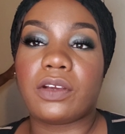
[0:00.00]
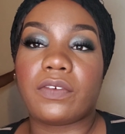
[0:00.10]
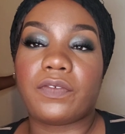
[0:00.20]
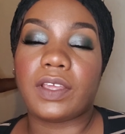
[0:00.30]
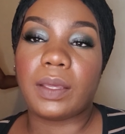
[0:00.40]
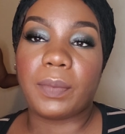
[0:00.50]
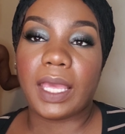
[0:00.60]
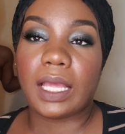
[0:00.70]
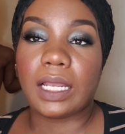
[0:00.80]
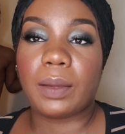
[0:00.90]
your
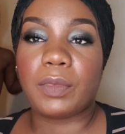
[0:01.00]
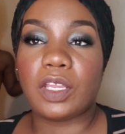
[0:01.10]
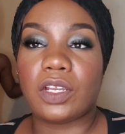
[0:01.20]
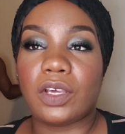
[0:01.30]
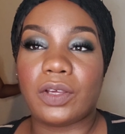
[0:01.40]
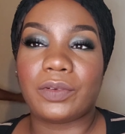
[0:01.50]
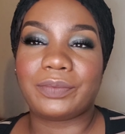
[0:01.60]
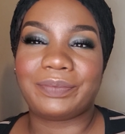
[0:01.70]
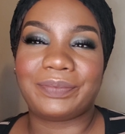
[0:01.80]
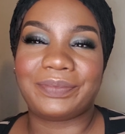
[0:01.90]
feedback. Let me know.